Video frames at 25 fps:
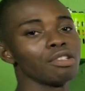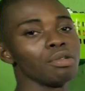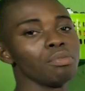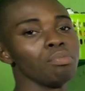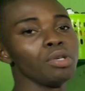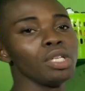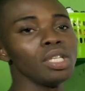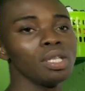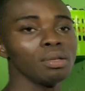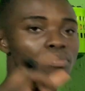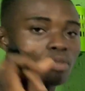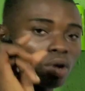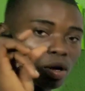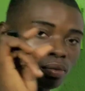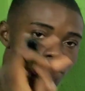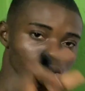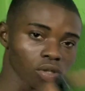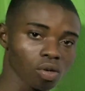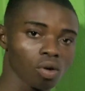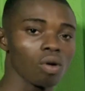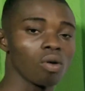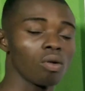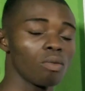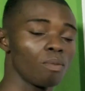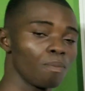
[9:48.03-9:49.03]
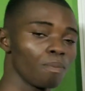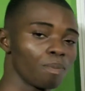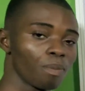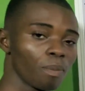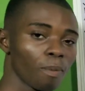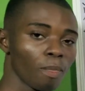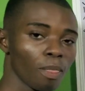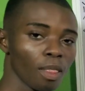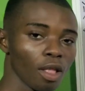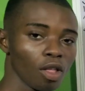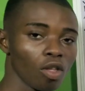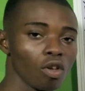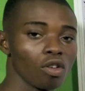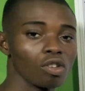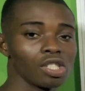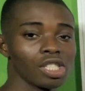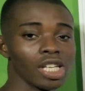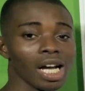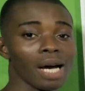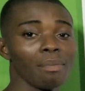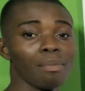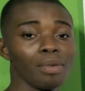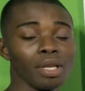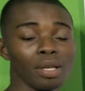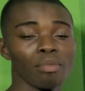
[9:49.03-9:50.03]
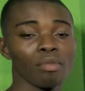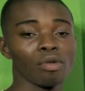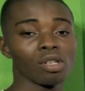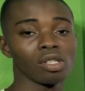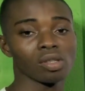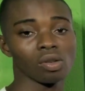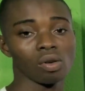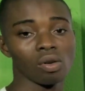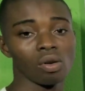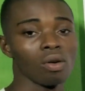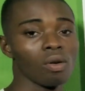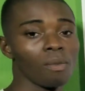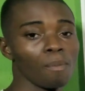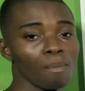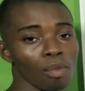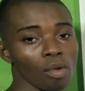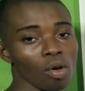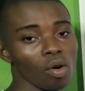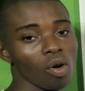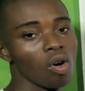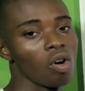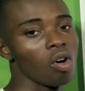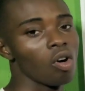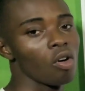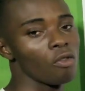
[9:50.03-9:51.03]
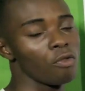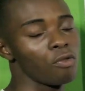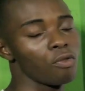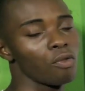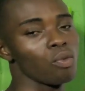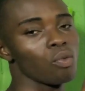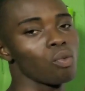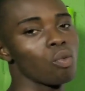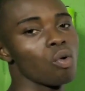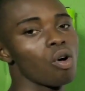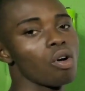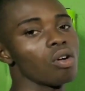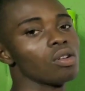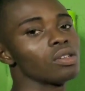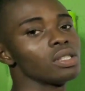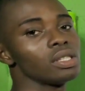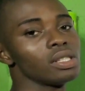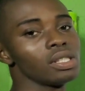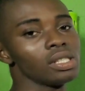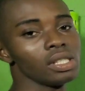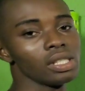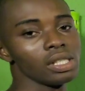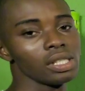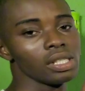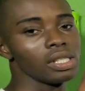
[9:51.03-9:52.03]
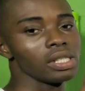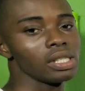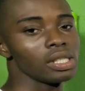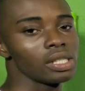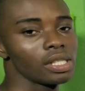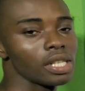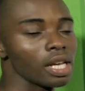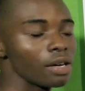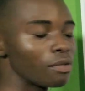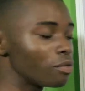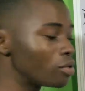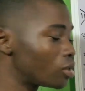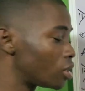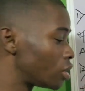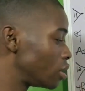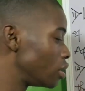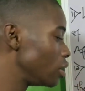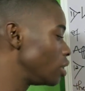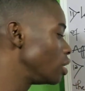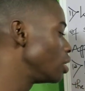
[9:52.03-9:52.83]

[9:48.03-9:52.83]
have the minimum score, your JAM minimum score of 170.